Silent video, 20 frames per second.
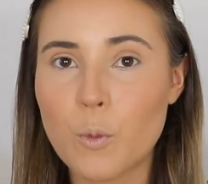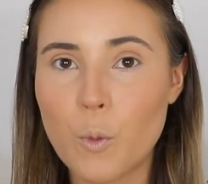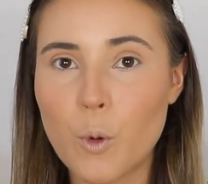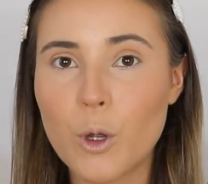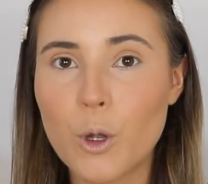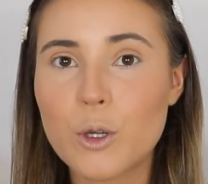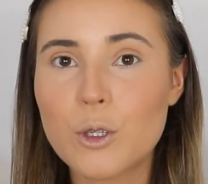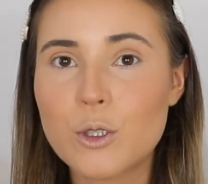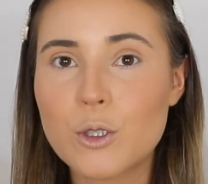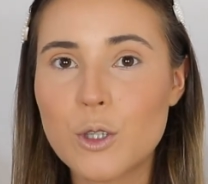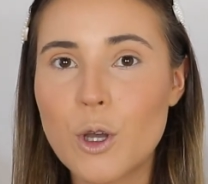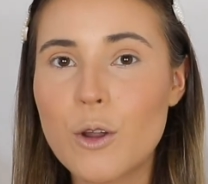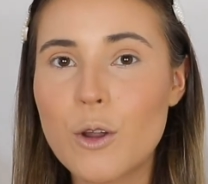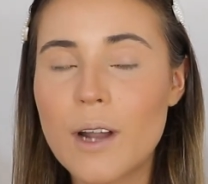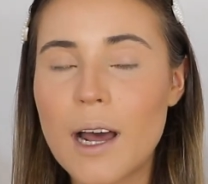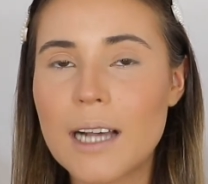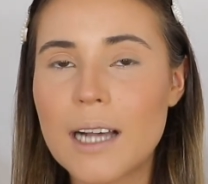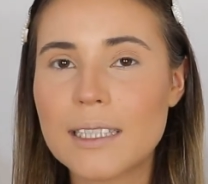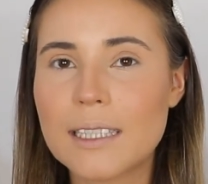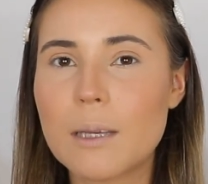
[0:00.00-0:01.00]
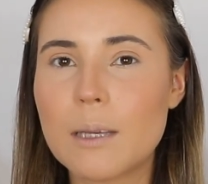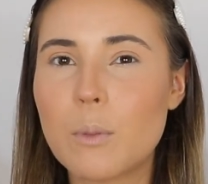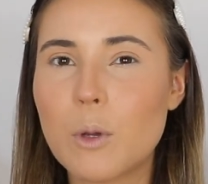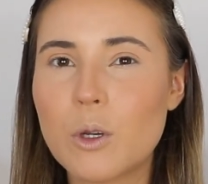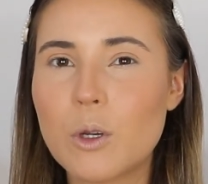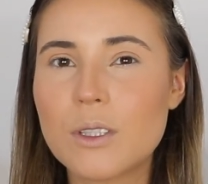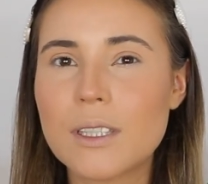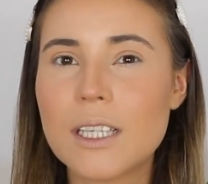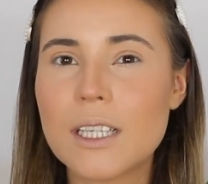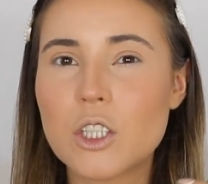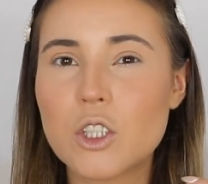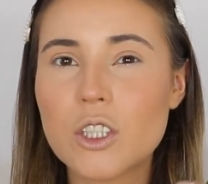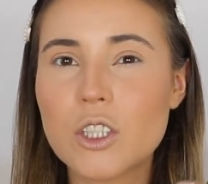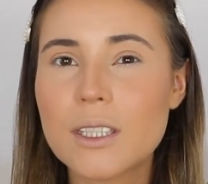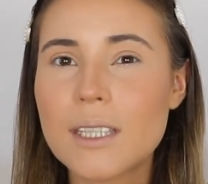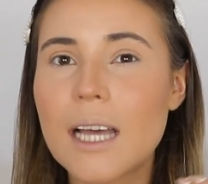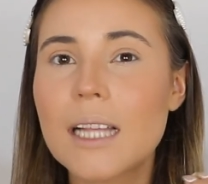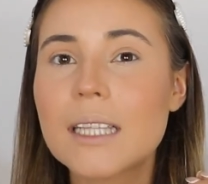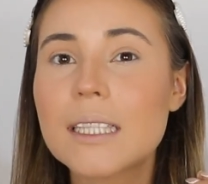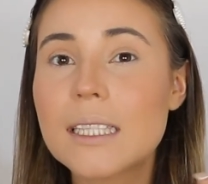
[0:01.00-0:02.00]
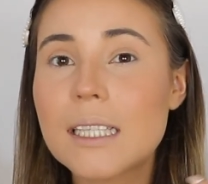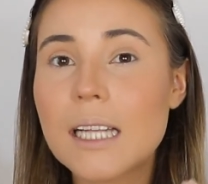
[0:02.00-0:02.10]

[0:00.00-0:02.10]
works so nicely because there's just that